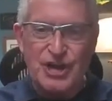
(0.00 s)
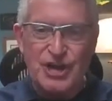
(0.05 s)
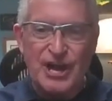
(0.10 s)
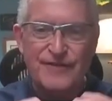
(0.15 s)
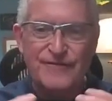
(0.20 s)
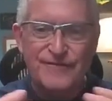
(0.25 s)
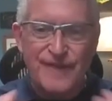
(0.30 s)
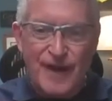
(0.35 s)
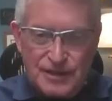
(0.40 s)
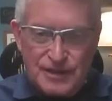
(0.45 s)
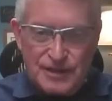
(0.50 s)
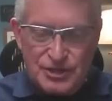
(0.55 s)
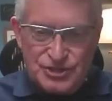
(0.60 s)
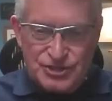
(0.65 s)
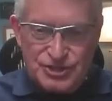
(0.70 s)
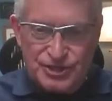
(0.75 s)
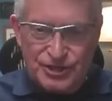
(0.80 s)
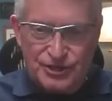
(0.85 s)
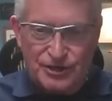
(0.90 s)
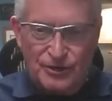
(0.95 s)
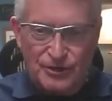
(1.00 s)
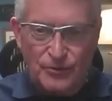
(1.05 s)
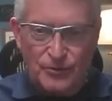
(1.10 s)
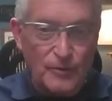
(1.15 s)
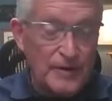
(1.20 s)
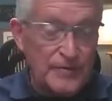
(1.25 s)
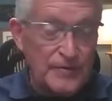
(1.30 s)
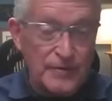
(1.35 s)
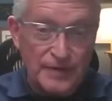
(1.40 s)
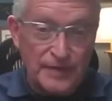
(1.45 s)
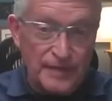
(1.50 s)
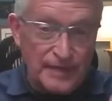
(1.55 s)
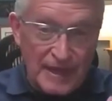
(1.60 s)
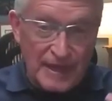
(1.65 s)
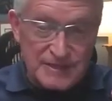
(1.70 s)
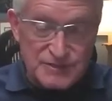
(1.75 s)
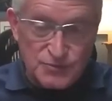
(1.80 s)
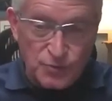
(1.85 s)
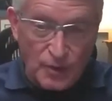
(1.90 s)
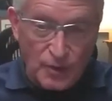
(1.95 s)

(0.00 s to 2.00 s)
a volunteer, whether that's